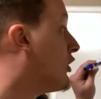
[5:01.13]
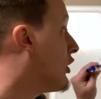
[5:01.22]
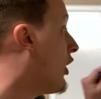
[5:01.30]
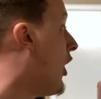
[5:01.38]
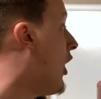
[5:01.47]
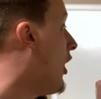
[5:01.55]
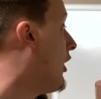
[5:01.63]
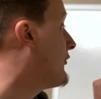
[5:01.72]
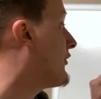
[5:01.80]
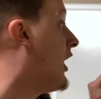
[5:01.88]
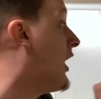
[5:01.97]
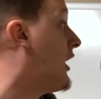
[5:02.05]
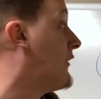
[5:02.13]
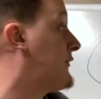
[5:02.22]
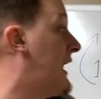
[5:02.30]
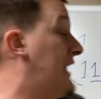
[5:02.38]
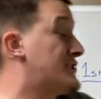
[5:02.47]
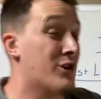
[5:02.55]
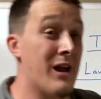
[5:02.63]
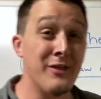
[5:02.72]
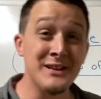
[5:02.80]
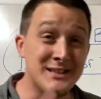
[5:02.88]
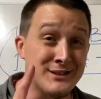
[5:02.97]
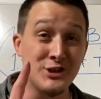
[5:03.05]
laws of nature. Now,
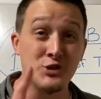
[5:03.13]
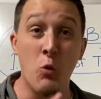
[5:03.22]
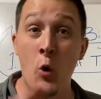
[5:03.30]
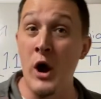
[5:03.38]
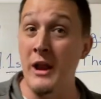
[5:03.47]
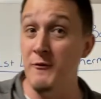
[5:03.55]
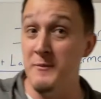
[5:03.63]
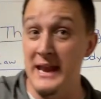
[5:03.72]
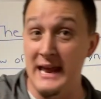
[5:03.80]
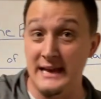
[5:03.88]
this is just one of many